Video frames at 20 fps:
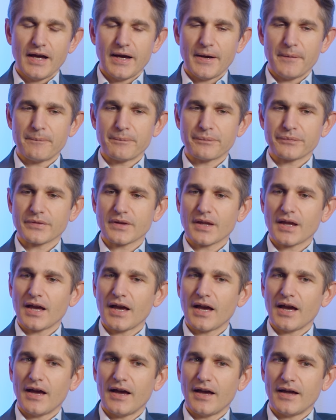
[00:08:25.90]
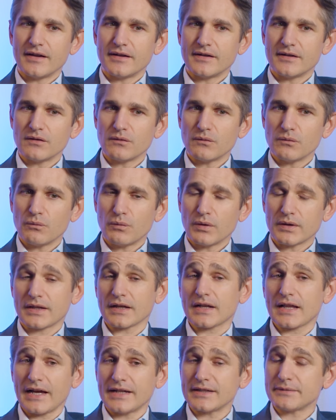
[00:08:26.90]
um, and what the
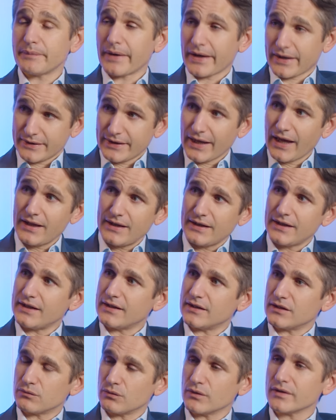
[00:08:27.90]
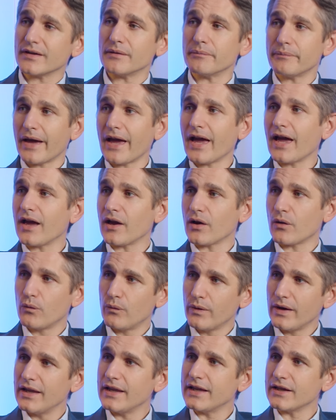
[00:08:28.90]
clients back then needed was a bank
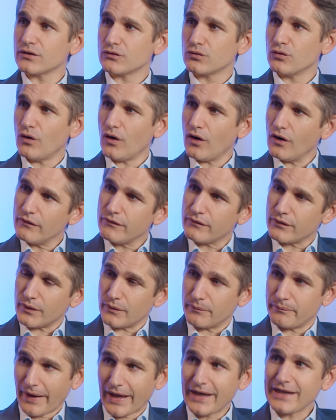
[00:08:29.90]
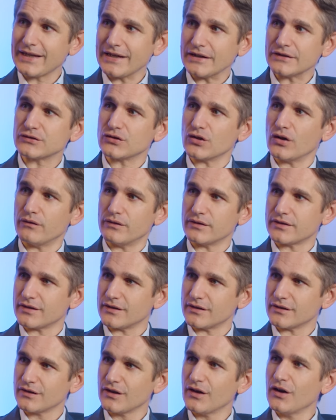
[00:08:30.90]
willing to offer banking
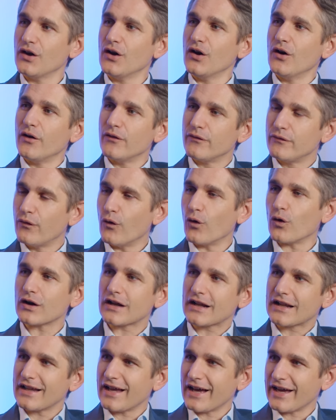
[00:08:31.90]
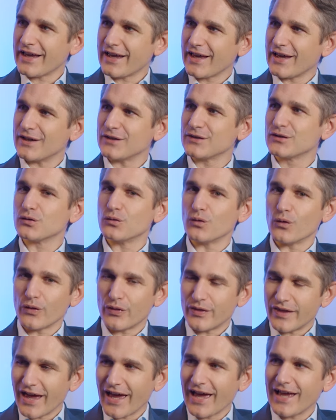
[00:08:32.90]
services for clients who
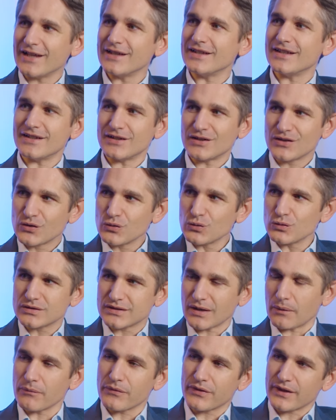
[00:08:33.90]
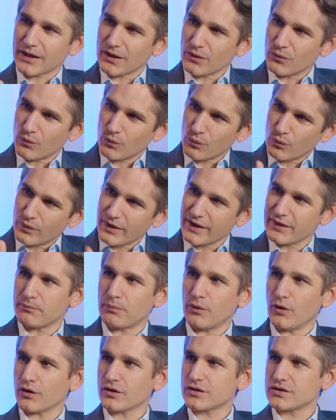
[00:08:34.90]
then do something with
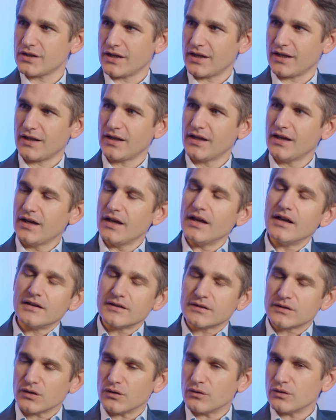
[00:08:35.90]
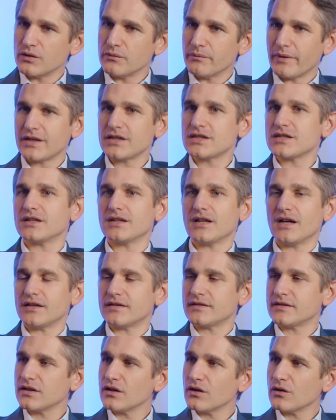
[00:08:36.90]
blockchain. Yeah. So you mentioned
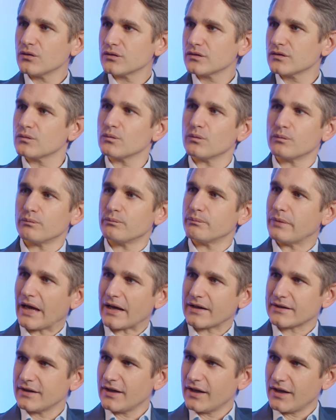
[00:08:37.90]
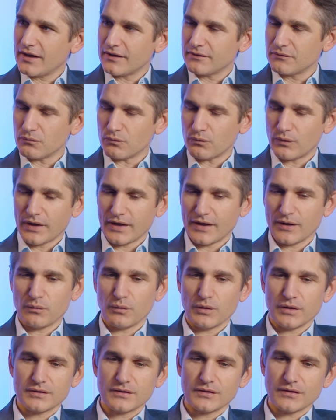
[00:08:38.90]
ICOs back then when they
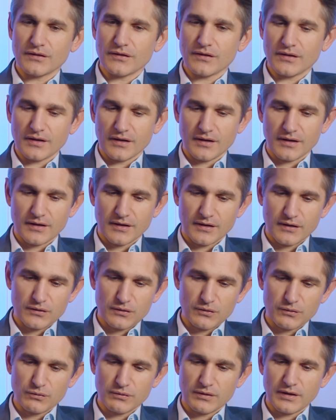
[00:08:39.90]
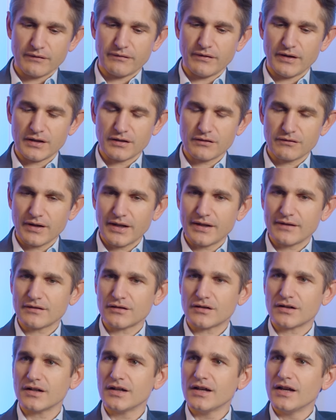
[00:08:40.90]
wanted uh, to do their
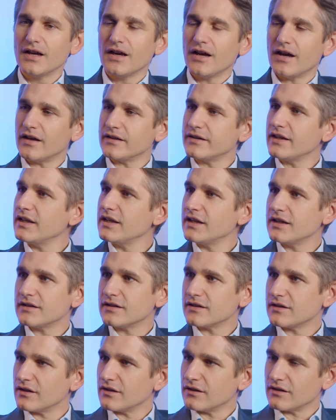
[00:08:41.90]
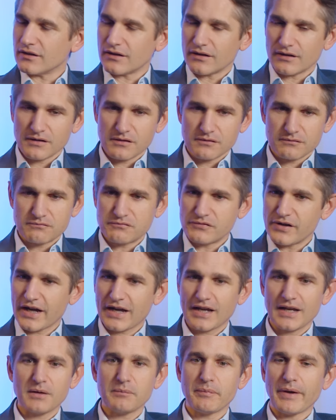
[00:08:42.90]
fundraiser, uh, they needed a, a
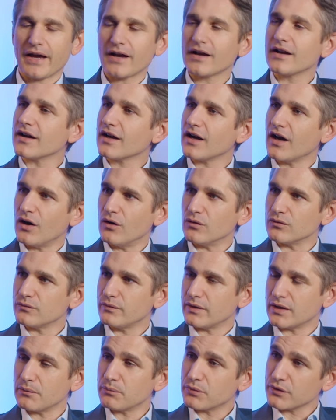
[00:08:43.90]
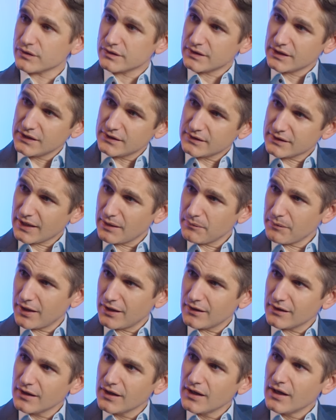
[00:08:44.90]
regular bank account where the proceeds came
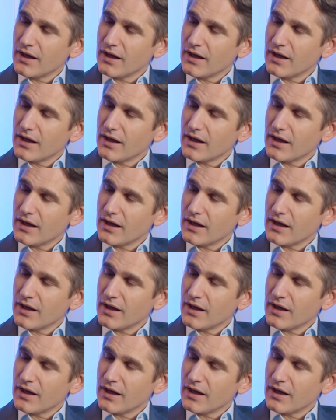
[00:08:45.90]
in